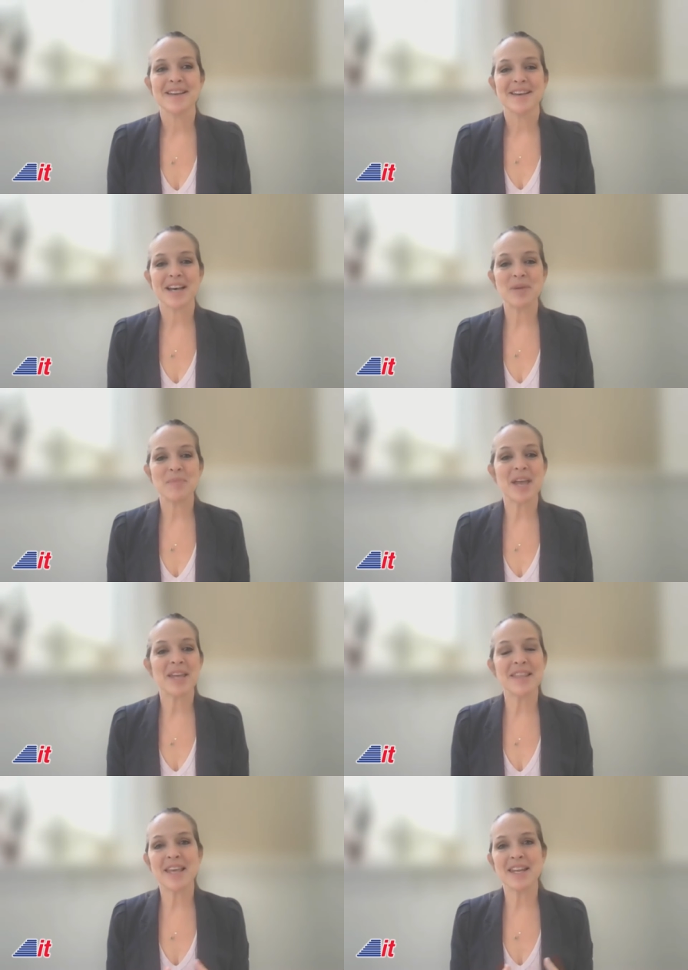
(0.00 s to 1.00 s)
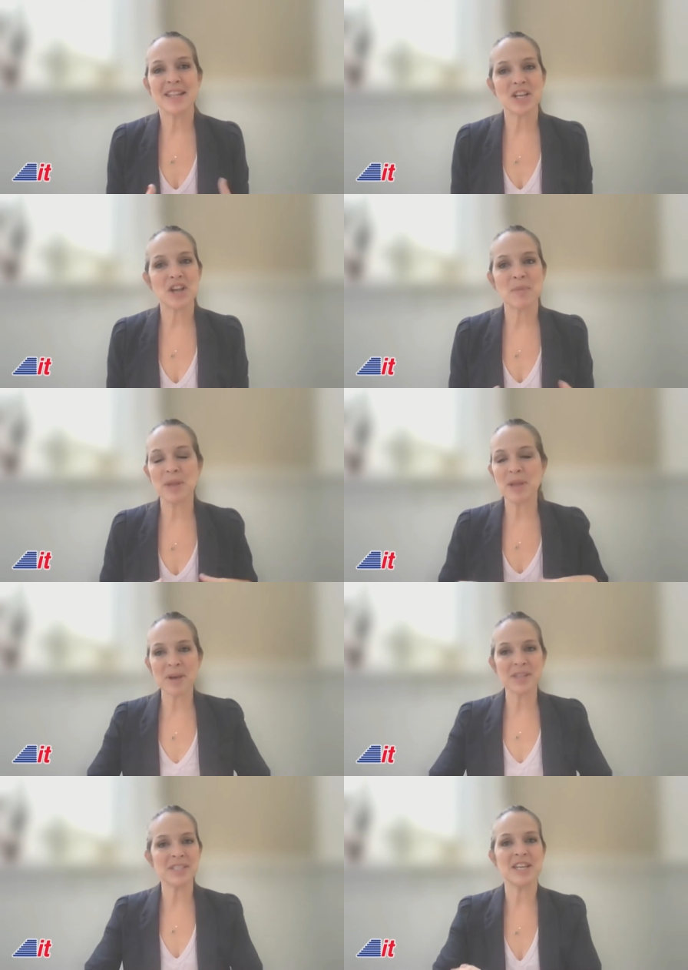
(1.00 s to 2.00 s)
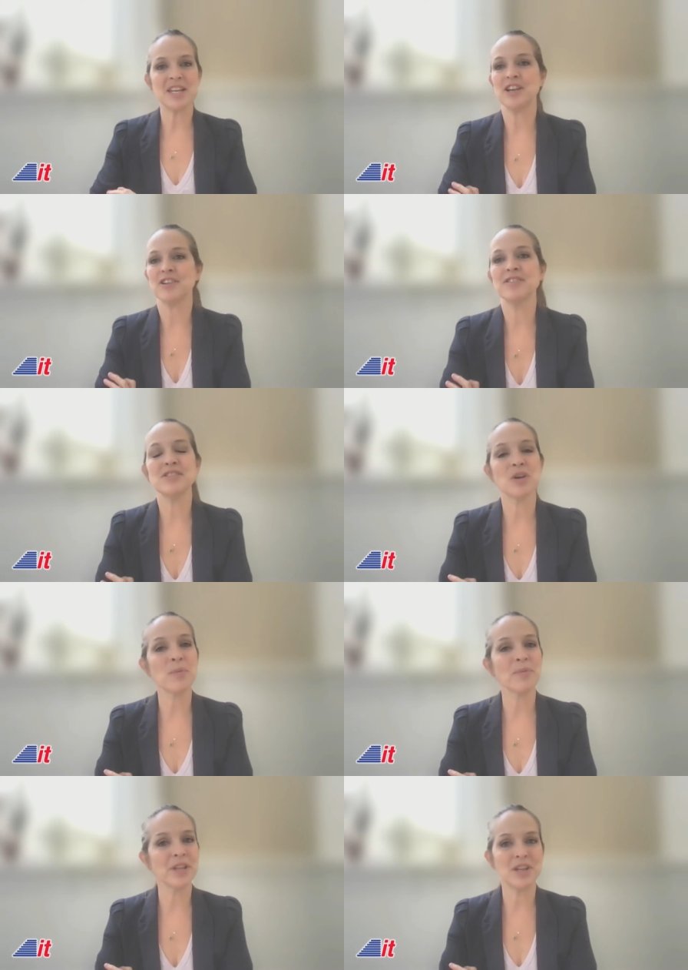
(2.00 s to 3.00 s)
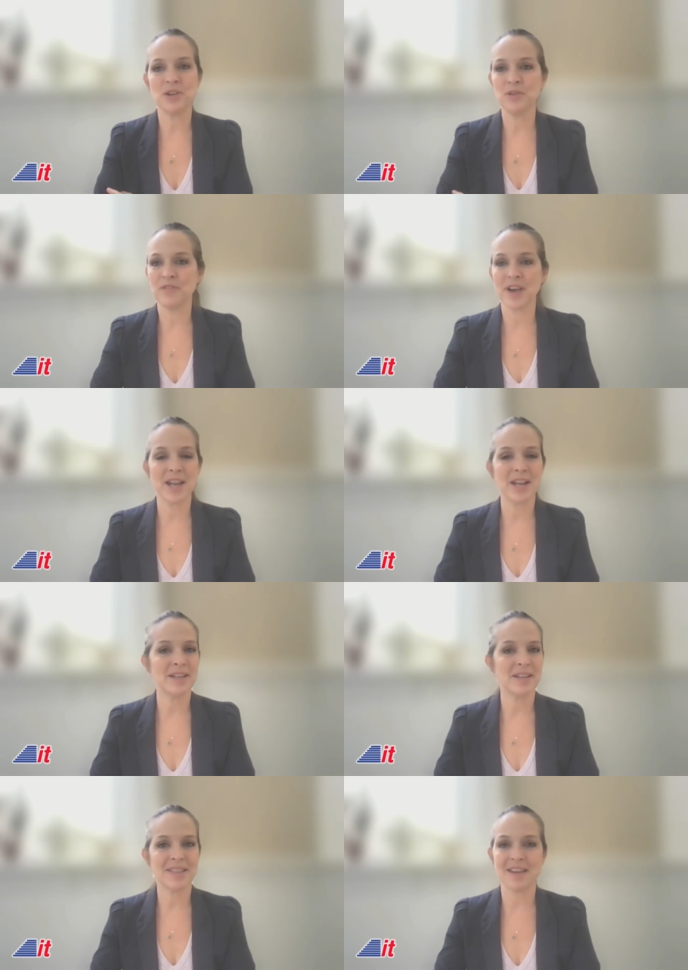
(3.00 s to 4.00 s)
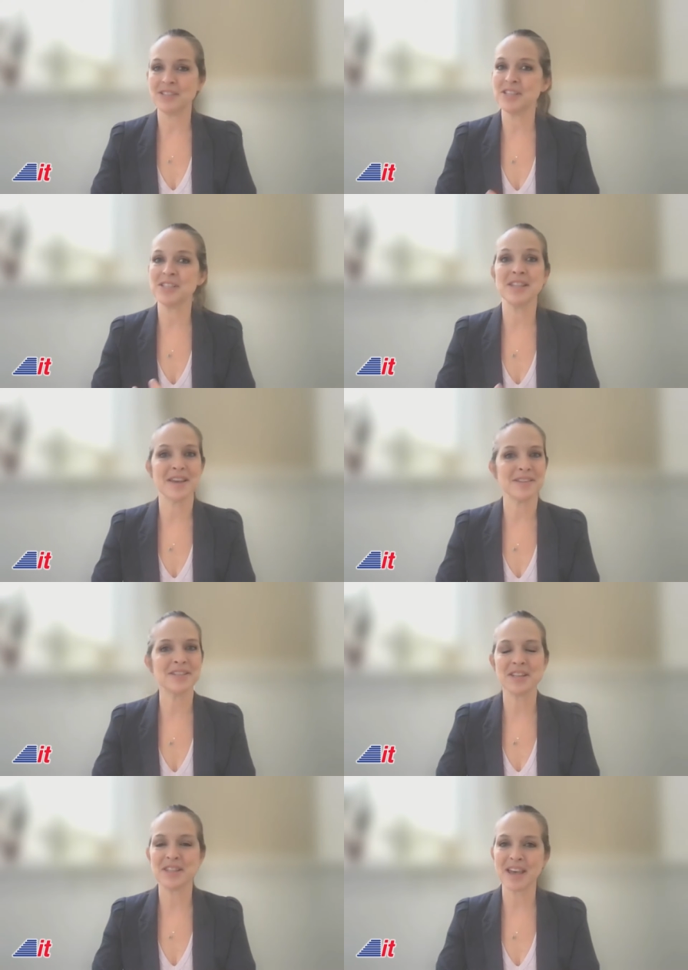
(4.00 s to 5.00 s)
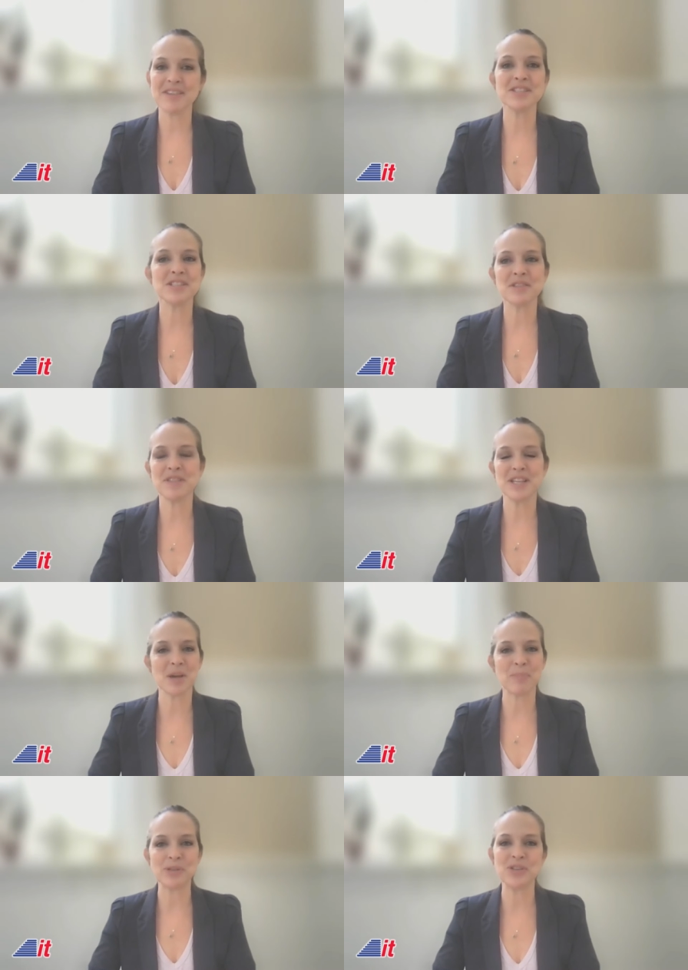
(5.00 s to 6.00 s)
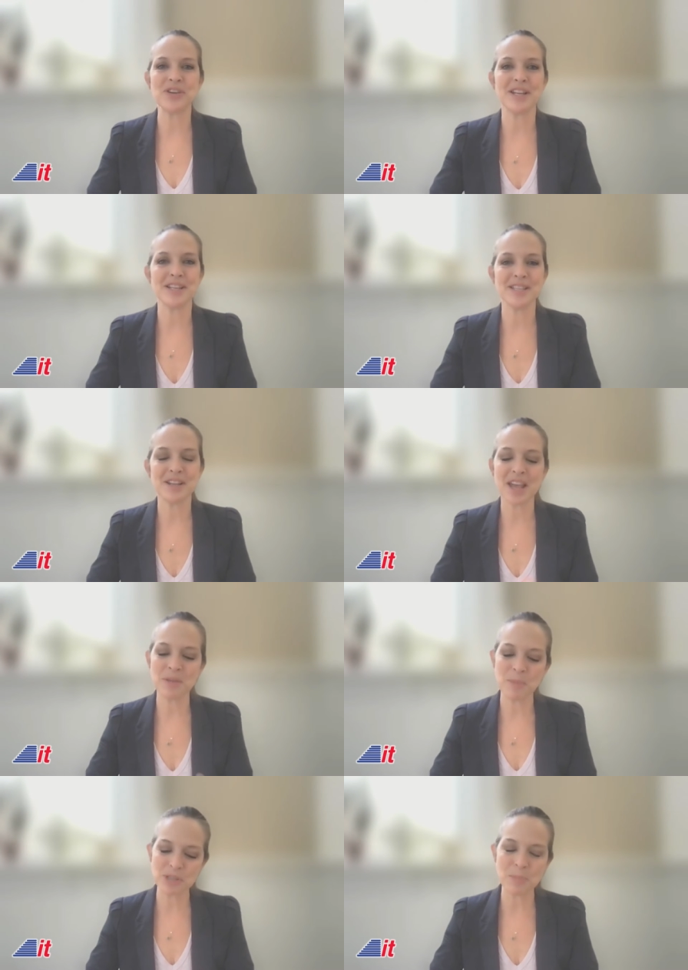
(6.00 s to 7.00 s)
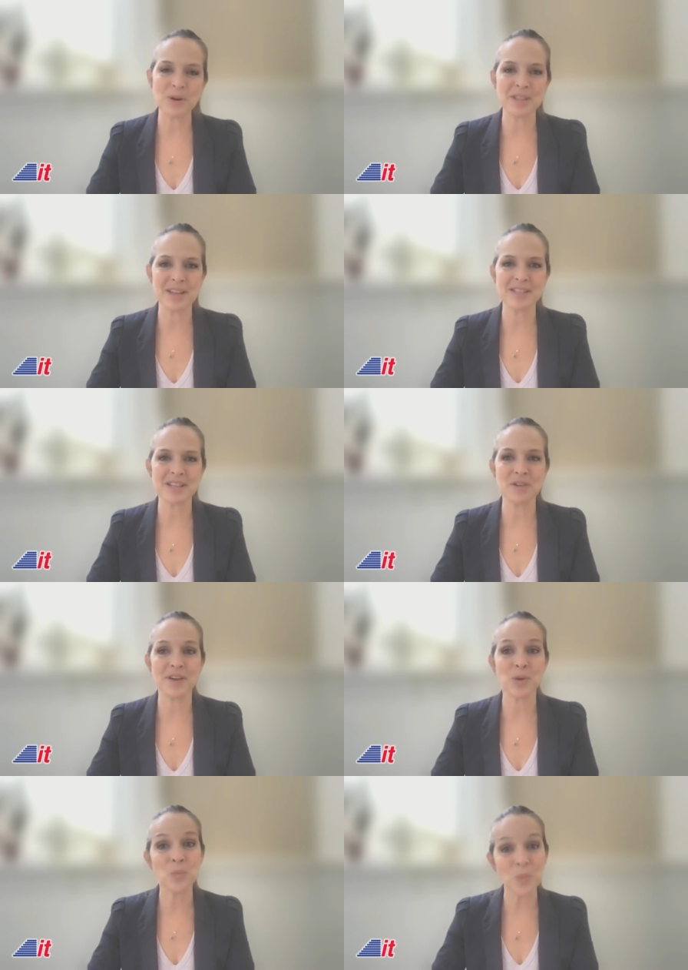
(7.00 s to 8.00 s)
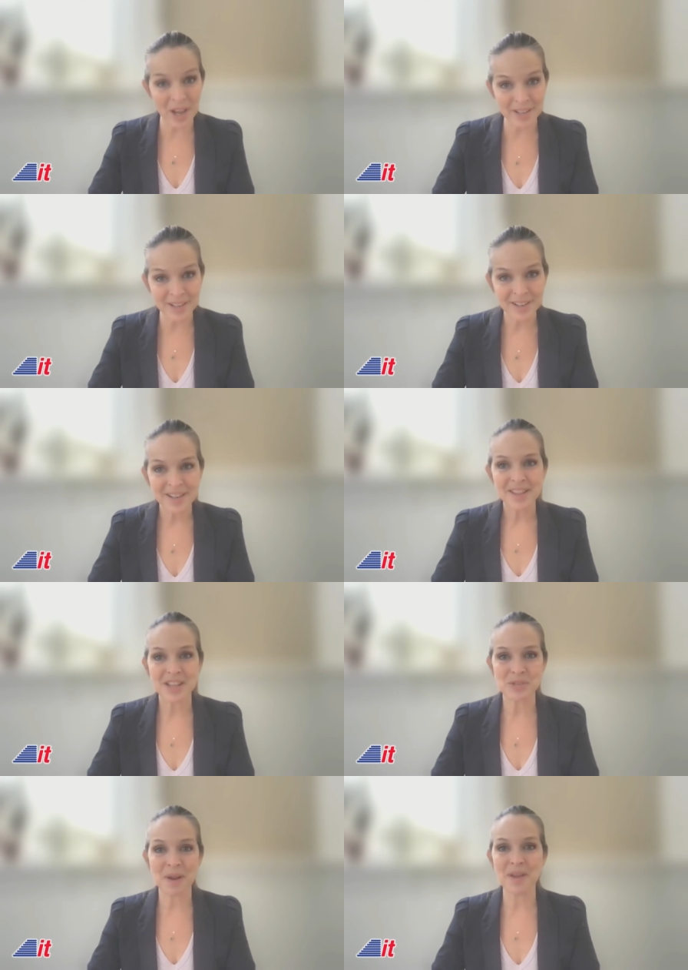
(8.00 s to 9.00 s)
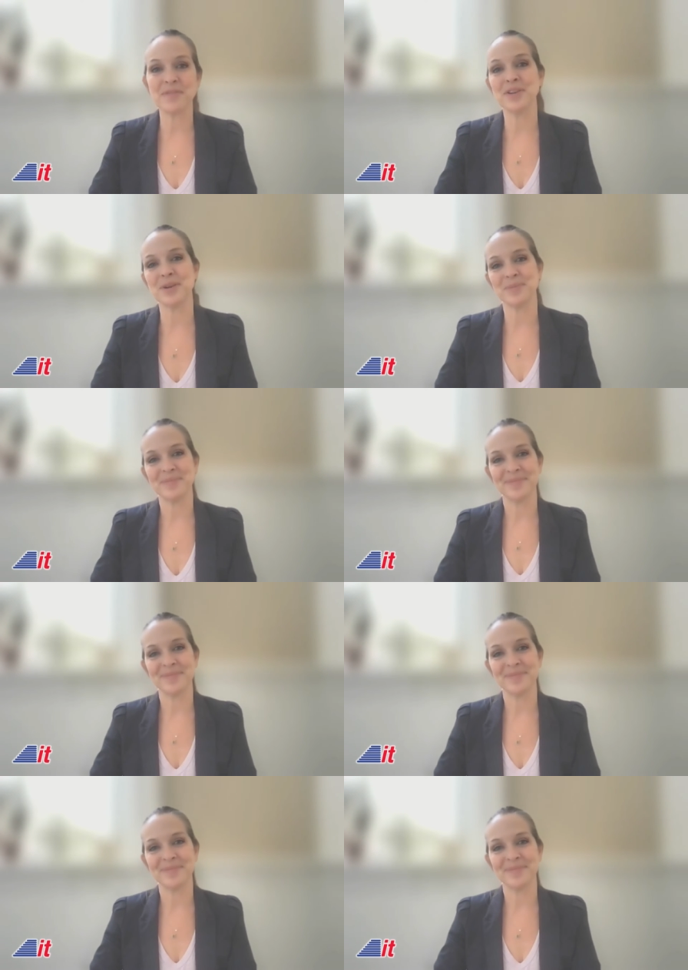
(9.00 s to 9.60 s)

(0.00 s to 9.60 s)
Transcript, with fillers: Um, and then in the coming months and years, hopefully you find thousands and thousands and thousands of these opportunities. And the most important thing is that you find one that's right for you.